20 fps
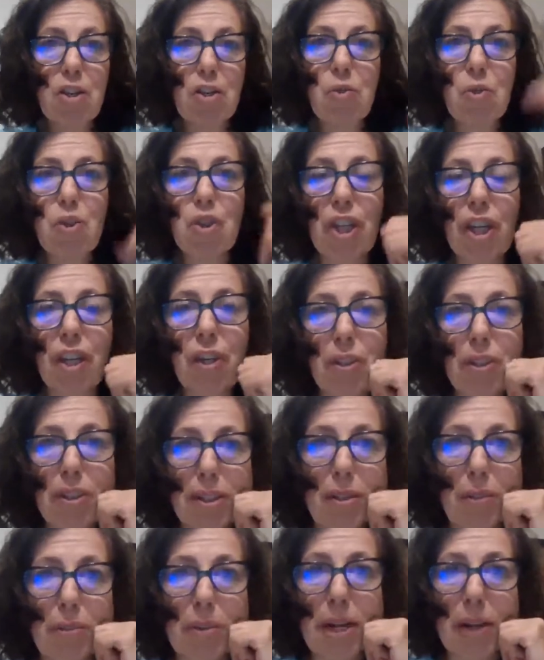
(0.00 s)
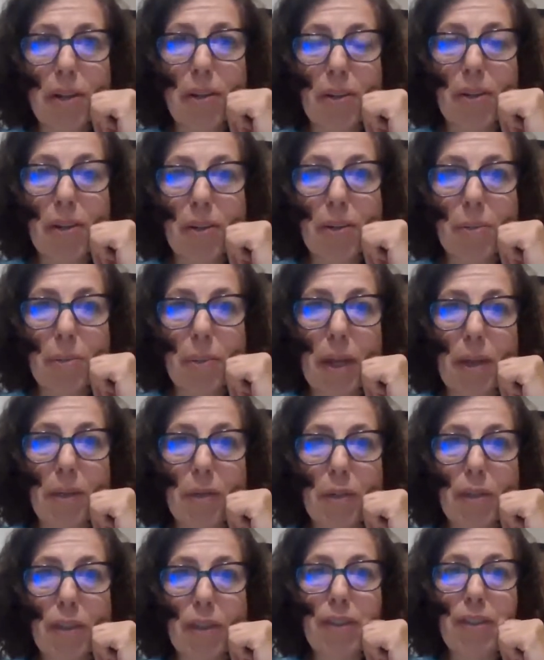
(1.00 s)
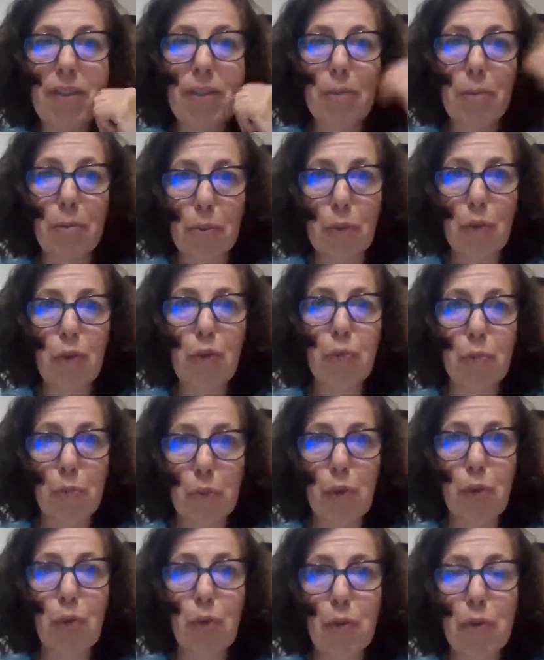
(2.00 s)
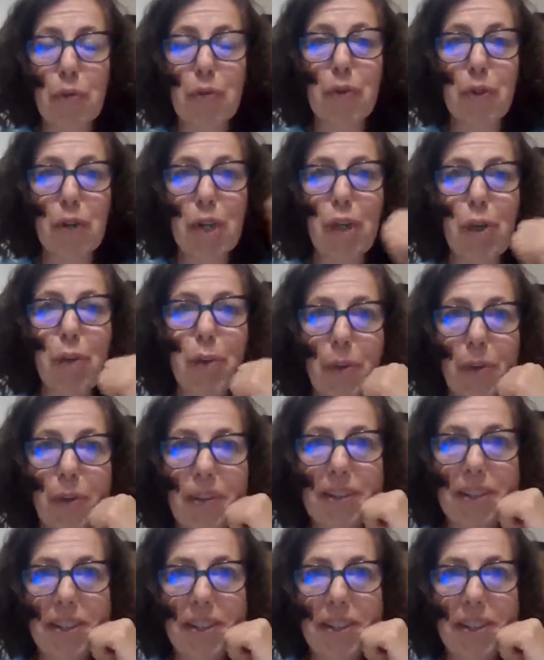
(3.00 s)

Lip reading: you shared it's about the benefit is an improved mood for you.